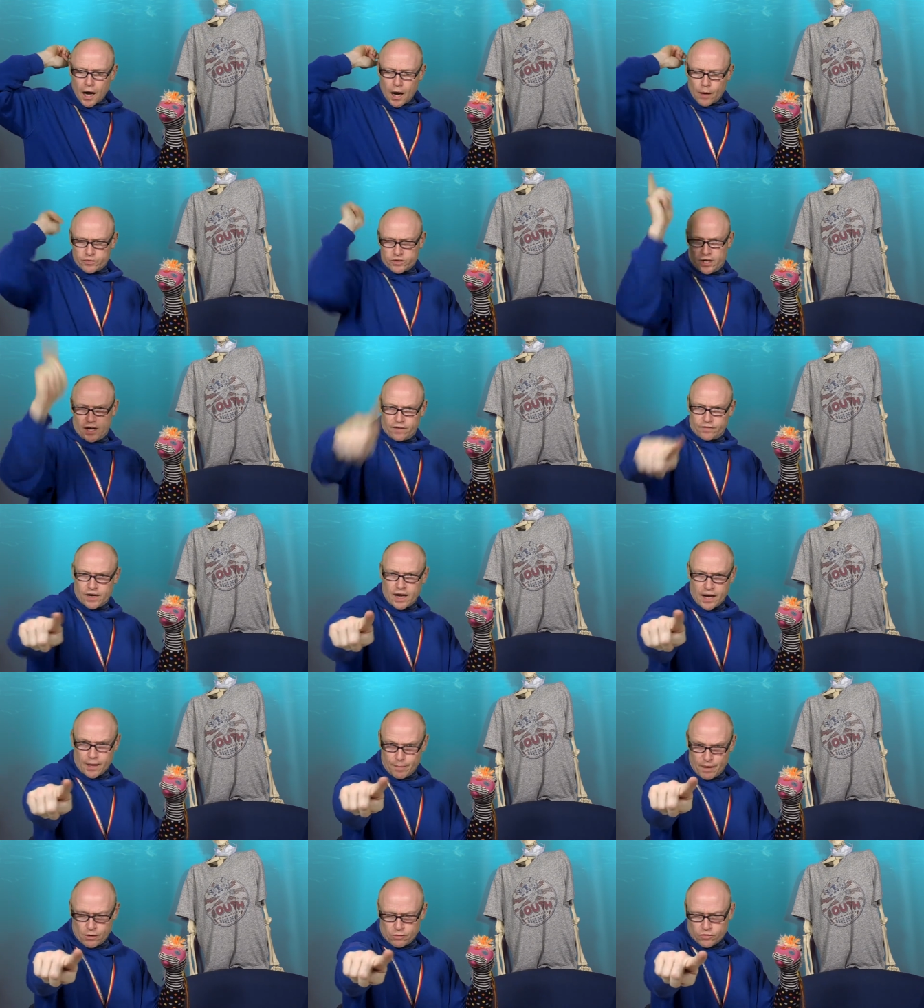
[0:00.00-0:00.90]
was going to have a
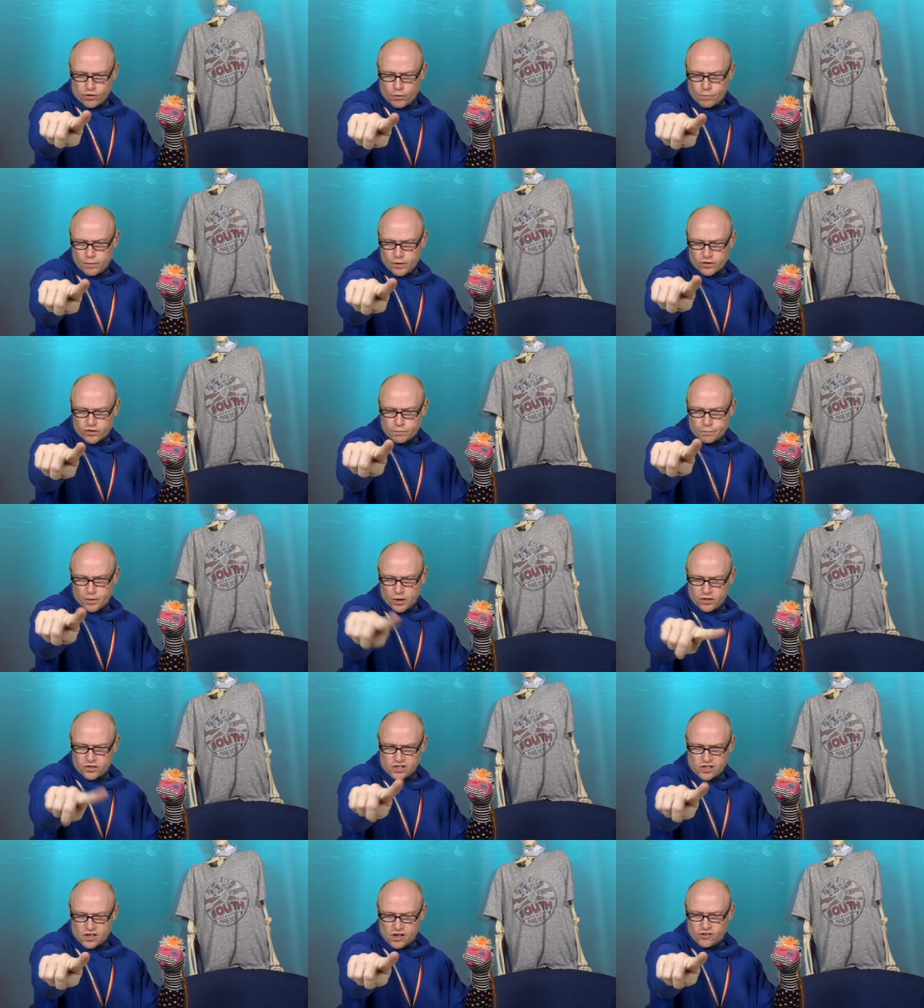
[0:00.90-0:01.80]
nag about Chromebooks
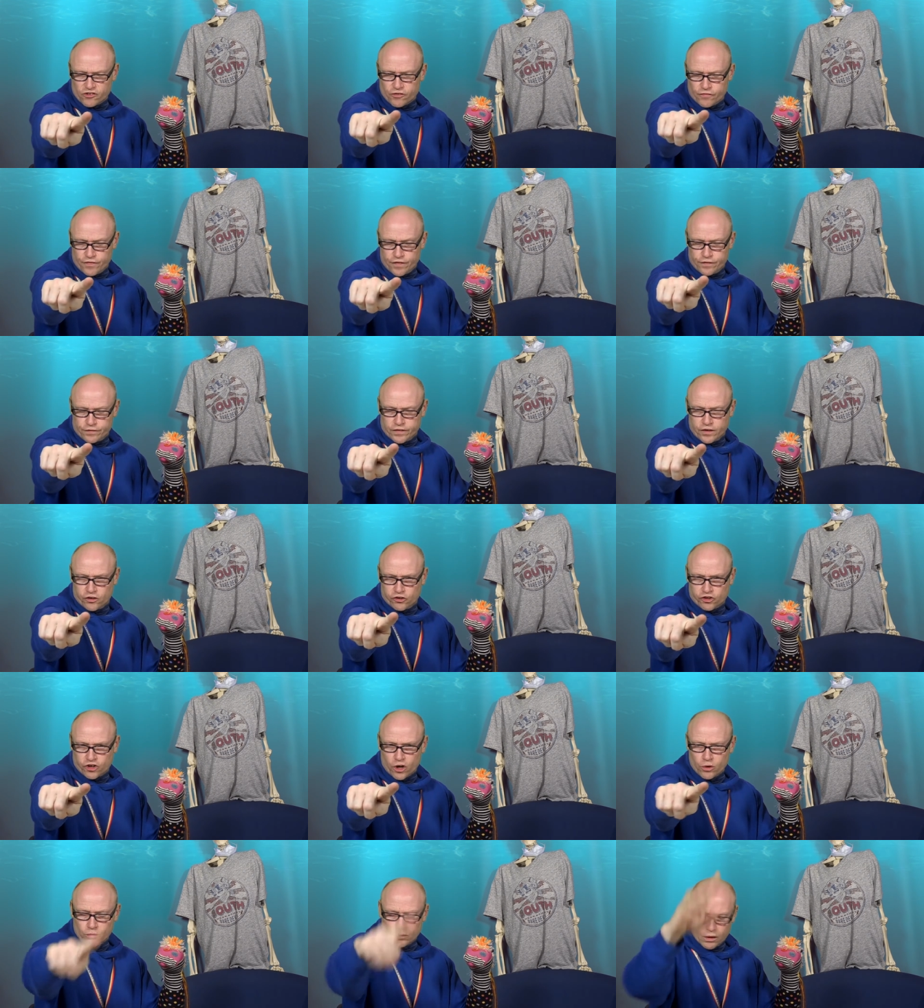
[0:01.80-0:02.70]
because it's 150 a
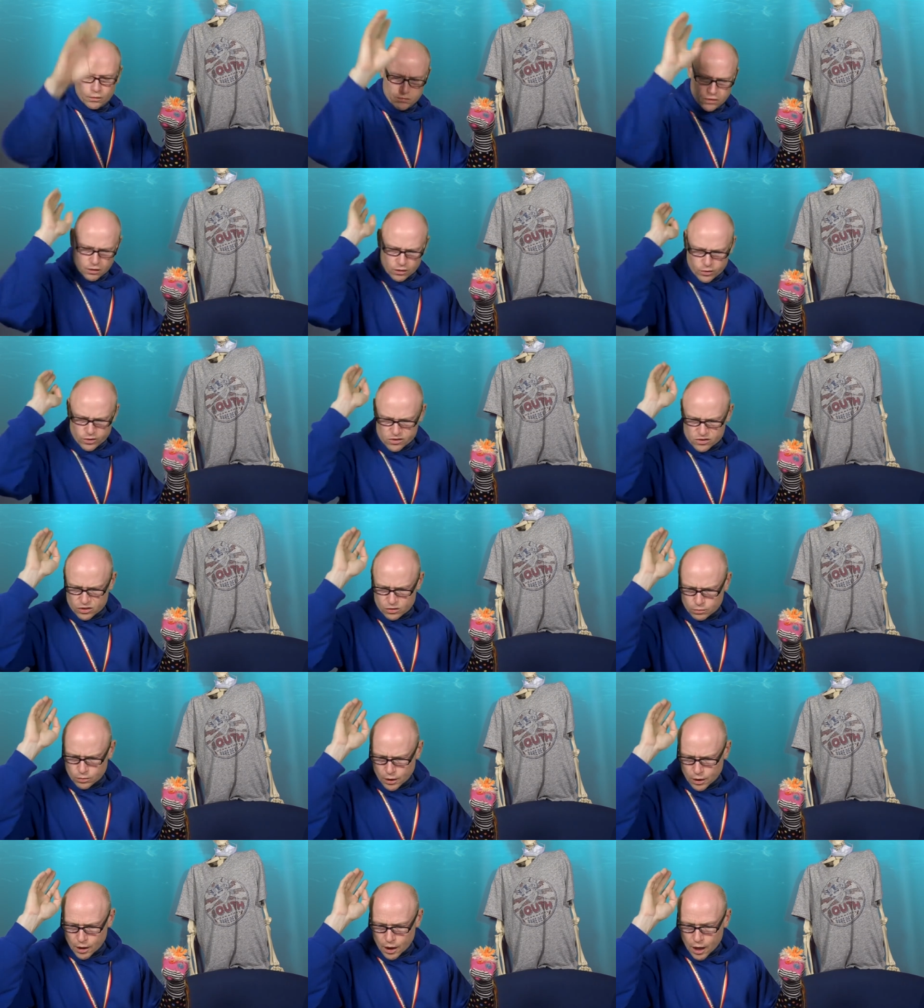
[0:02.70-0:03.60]
show. I'm not going to.
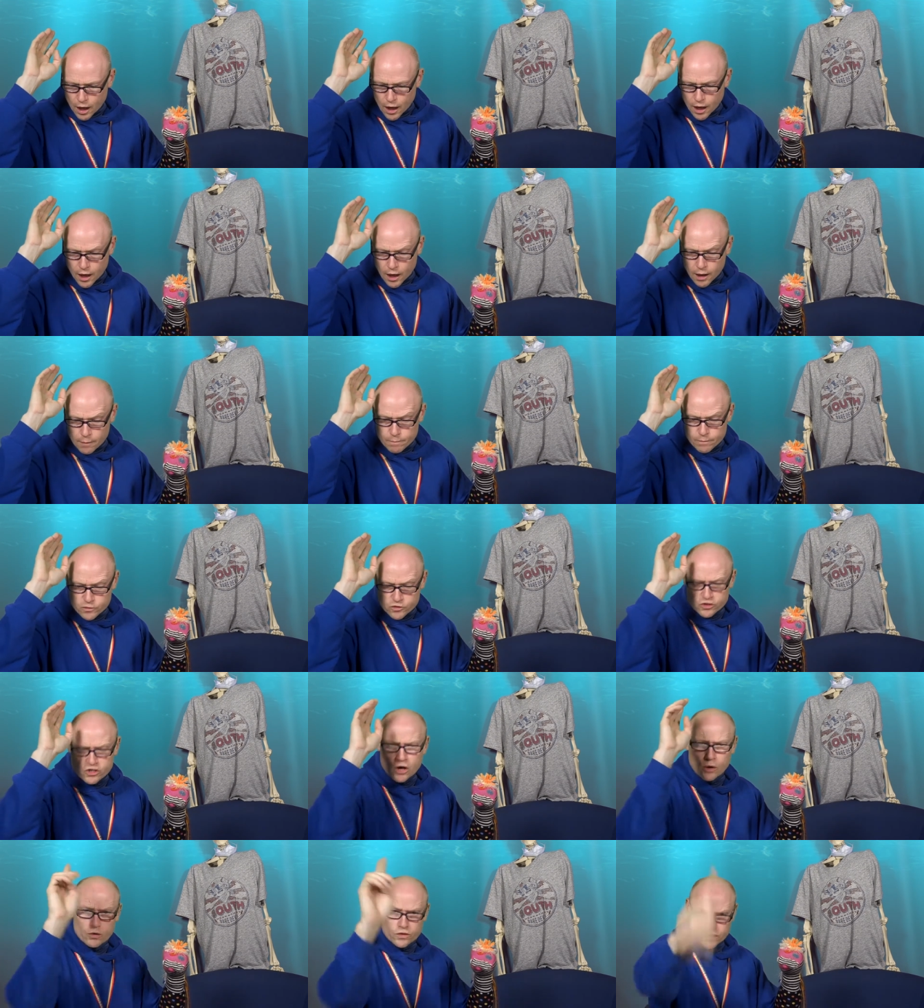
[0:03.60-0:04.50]
Um,
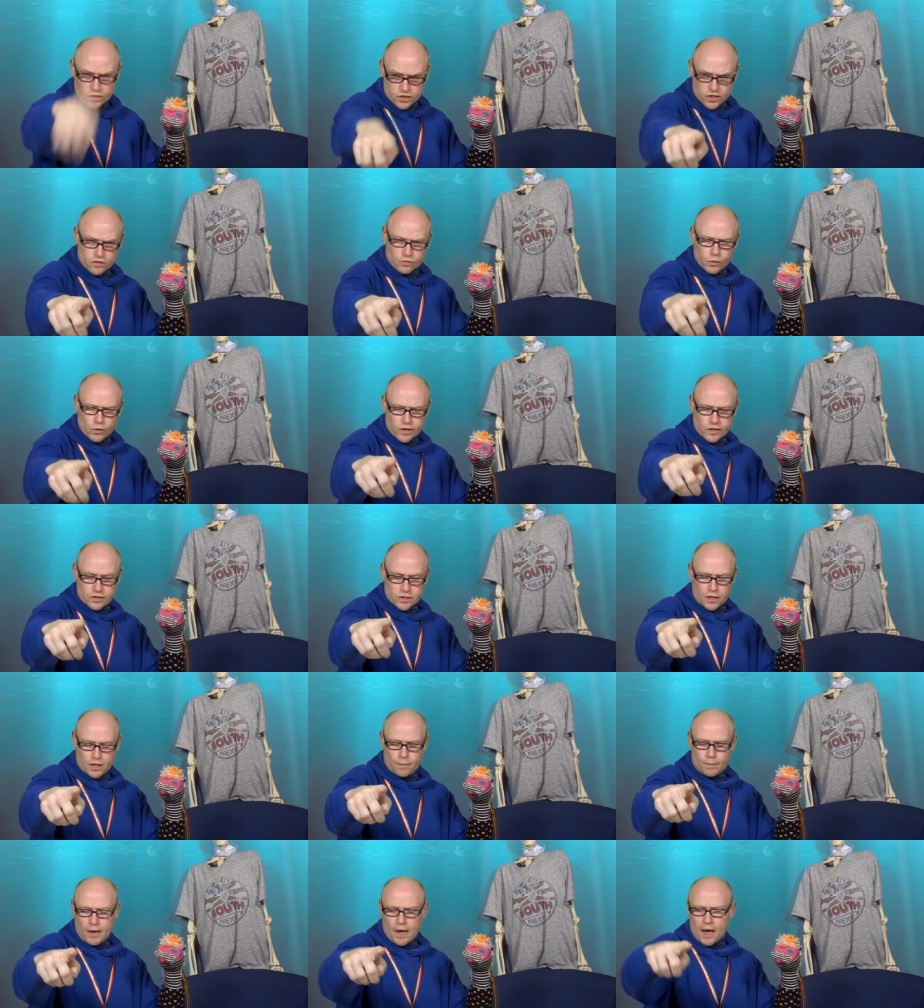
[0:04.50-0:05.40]
so this is what is
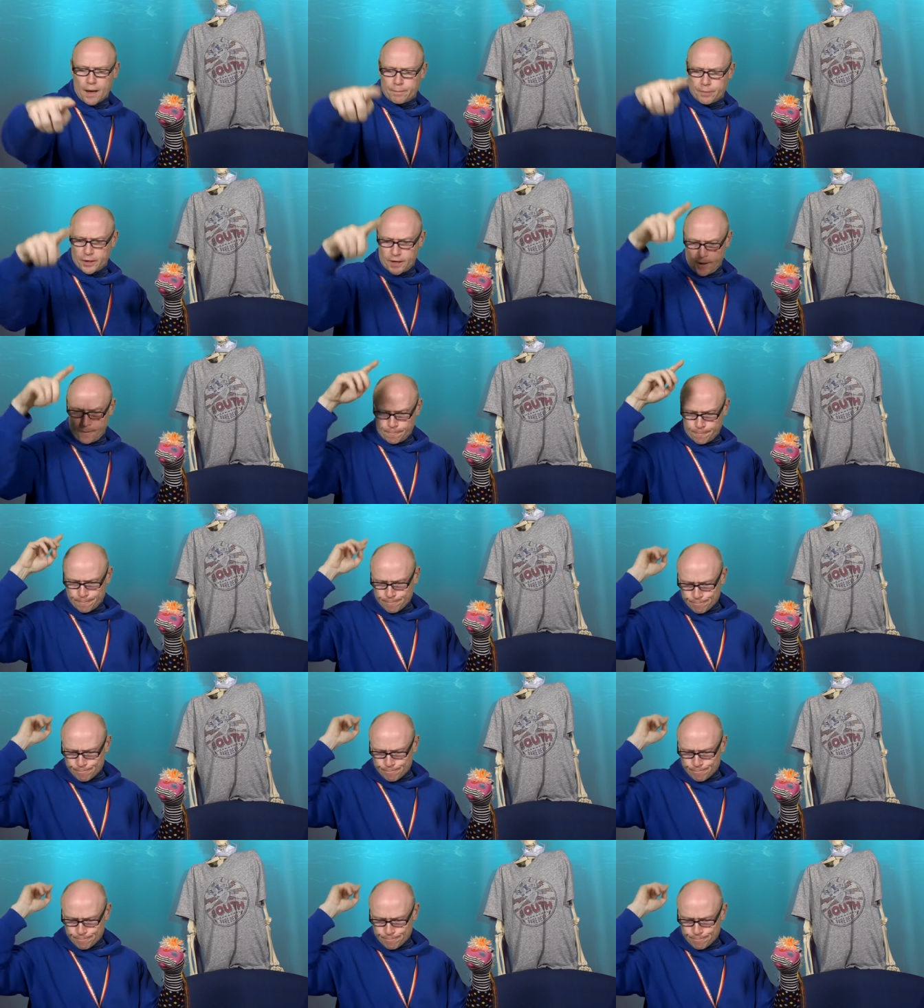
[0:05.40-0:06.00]
going to be happening.